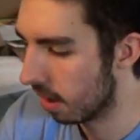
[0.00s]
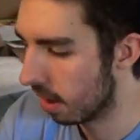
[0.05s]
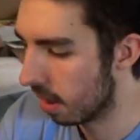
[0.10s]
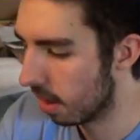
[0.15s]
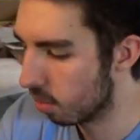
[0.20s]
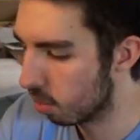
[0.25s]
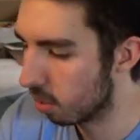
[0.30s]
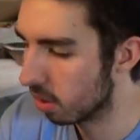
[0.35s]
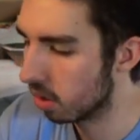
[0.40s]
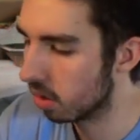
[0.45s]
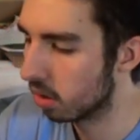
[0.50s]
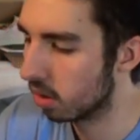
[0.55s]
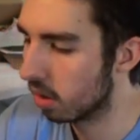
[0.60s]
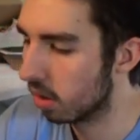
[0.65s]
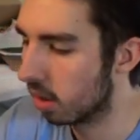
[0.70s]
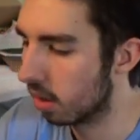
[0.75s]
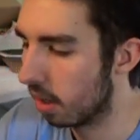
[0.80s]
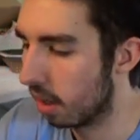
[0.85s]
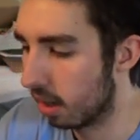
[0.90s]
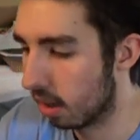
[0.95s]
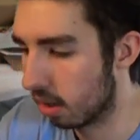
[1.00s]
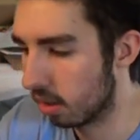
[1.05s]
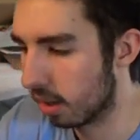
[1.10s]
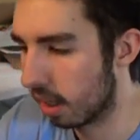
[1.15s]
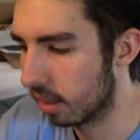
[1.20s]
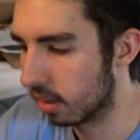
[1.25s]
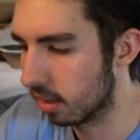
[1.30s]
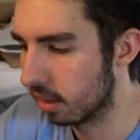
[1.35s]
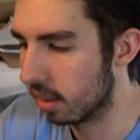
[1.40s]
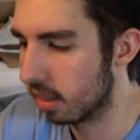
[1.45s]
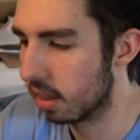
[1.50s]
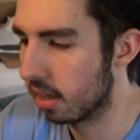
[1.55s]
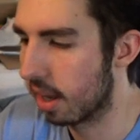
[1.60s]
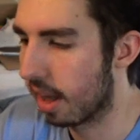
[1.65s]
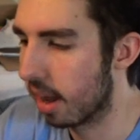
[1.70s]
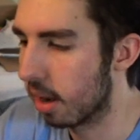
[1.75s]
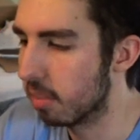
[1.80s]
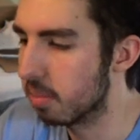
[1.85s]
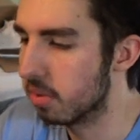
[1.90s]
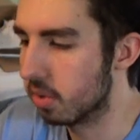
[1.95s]
it will, in all likelihood,
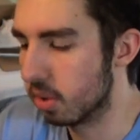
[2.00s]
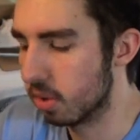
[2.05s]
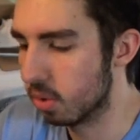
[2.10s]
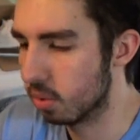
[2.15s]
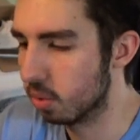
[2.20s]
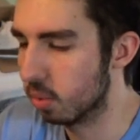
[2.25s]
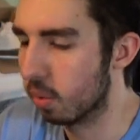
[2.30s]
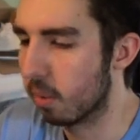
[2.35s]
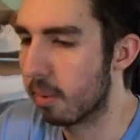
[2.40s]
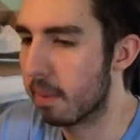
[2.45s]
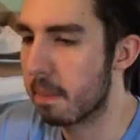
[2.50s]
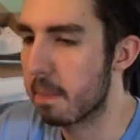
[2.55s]
help you